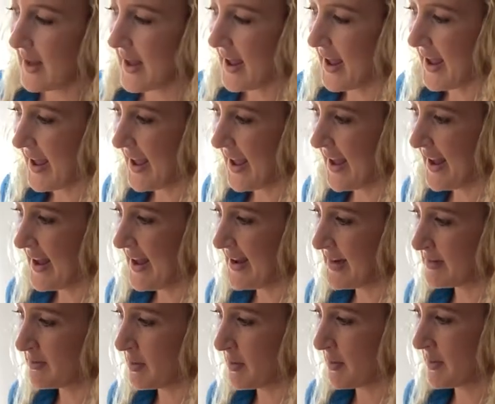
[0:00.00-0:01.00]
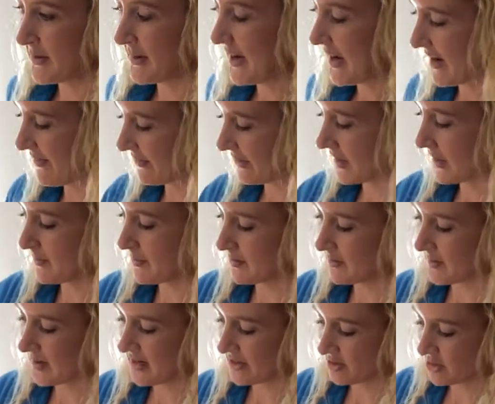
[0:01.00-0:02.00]
And we want half a cup of
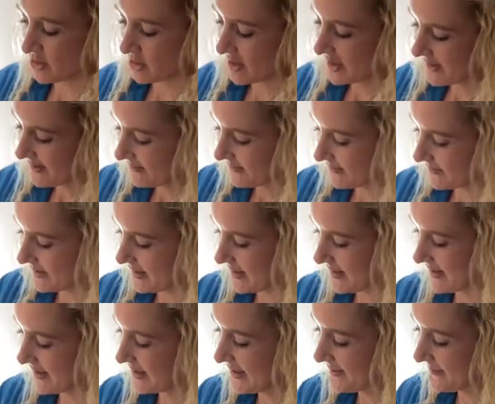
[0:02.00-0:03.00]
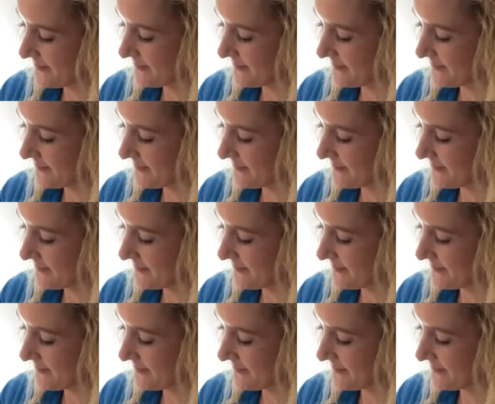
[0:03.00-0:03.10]
brown sugar in there.